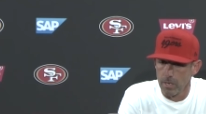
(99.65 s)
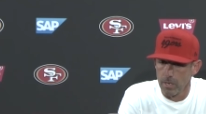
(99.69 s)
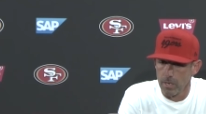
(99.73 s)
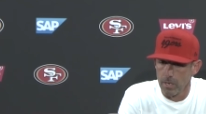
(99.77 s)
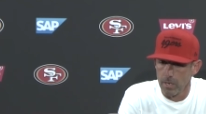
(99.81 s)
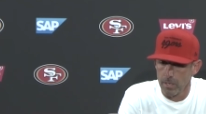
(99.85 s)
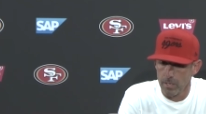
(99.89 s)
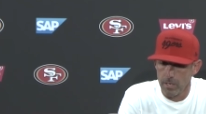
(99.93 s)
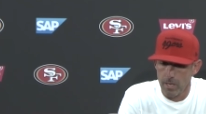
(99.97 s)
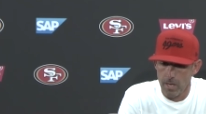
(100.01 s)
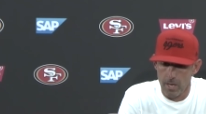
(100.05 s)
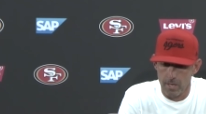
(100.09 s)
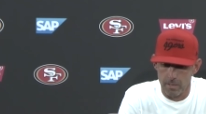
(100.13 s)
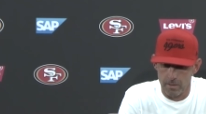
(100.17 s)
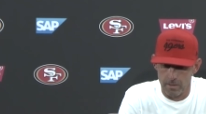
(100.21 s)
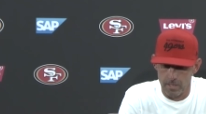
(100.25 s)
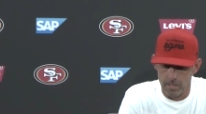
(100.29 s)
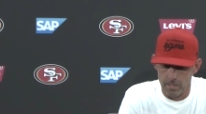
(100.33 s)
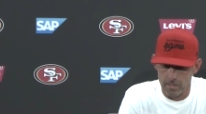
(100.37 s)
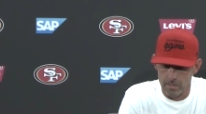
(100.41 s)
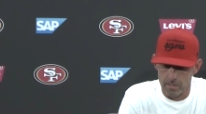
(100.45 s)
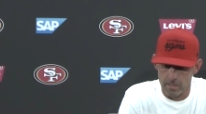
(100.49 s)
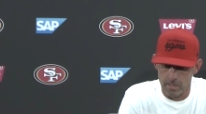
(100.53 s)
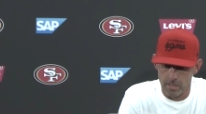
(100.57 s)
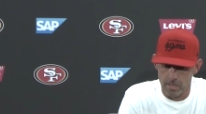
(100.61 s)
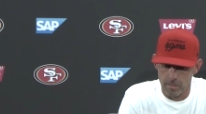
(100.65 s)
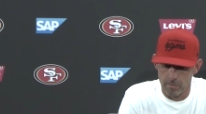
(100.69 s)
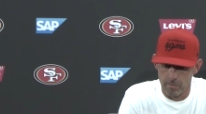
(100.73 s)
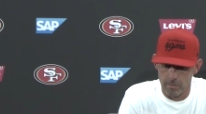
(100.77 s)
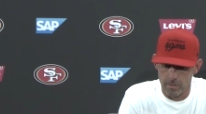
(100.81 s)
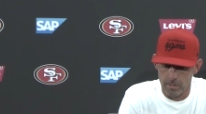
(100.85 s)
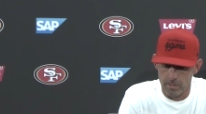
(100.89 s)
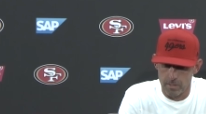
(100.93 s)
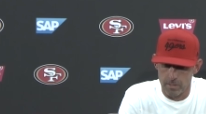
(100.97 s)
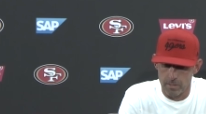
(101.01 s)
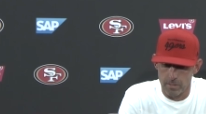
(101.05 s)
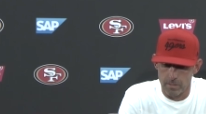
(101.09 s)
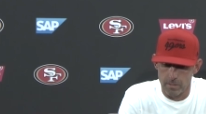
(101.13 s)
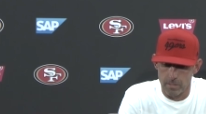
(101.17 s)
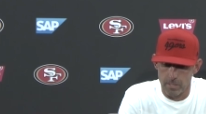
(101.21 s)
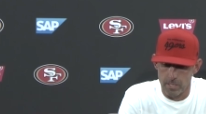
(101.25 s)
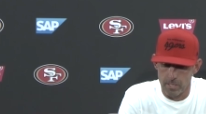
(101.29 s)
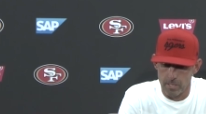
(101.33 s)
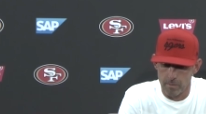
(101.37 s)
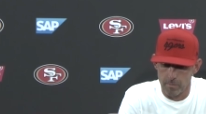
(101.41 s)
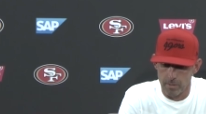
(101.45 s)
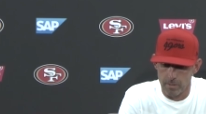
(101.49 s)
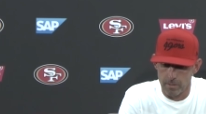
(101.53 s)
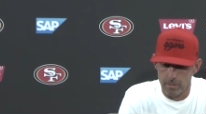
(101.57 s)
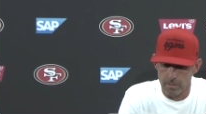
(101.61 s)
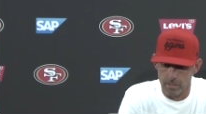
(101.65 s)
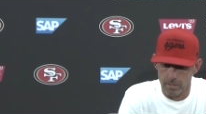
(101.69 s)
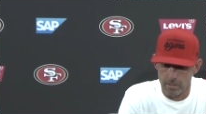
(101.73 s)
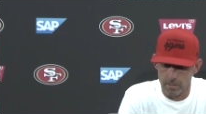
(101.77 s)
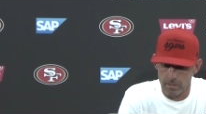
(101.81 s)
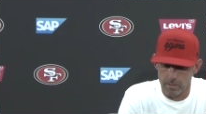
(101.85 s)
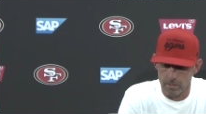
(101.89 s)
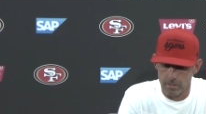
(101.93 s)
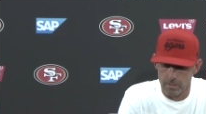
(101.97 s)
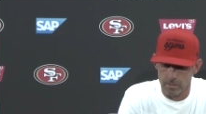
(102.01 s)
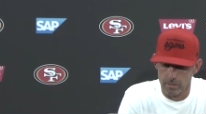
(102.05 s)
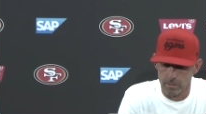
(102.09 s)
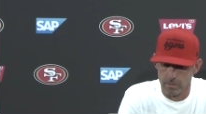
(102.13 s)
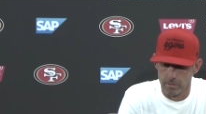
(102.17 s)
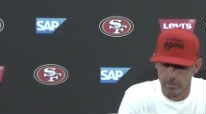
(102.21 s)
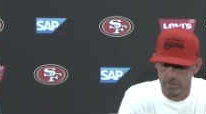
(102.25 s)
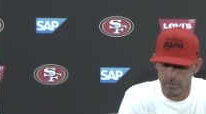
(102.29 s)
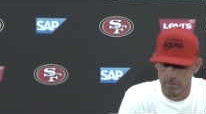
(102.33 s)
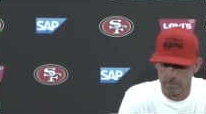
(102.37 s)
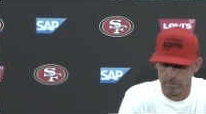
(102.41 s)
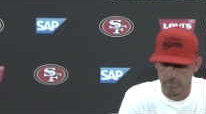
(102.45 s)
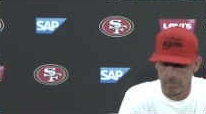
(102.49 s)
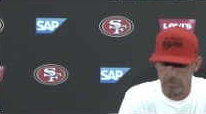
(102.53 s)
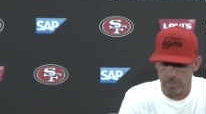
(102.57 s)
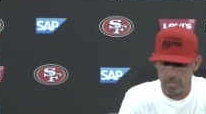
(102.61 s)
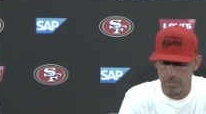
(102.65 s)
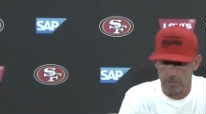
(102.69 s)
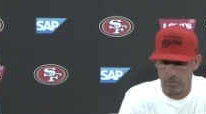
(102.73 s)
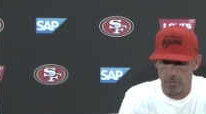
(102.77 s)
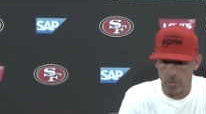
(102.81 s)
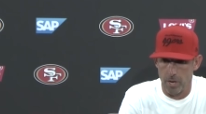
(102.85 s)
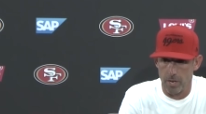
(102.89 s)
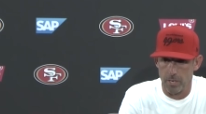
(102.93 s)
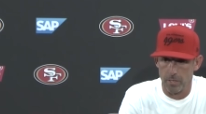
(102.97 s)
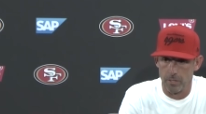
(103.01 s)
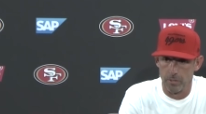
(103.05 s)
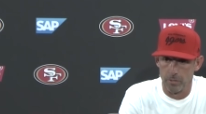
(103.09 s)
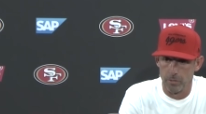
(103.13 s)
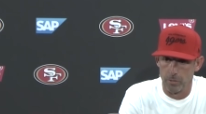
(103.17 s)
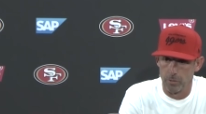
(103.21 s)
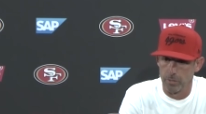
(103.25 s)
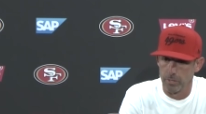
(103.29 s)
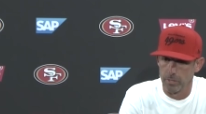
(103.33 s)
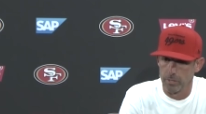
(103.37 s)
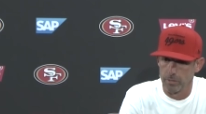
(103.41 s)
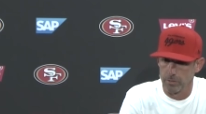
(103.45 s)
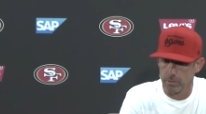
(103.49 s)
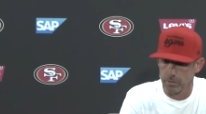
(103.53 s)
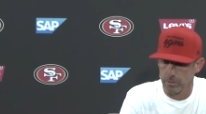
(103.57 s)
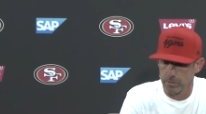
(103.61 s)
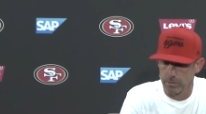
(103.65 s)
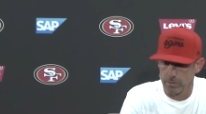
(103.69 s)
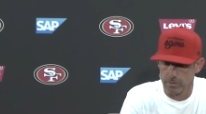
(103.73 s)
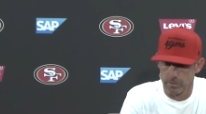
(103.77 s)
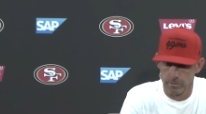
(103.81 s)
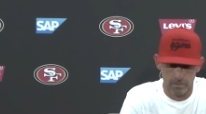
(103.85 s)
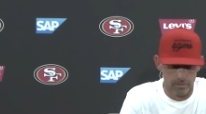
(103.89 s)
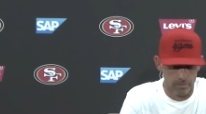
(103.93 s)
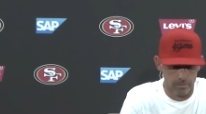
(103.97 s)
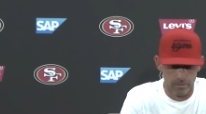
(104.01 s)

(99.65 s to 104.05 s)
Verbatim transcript: Uh, yeah, I think it's them. I think it's the team. I think it's me trying to do it, just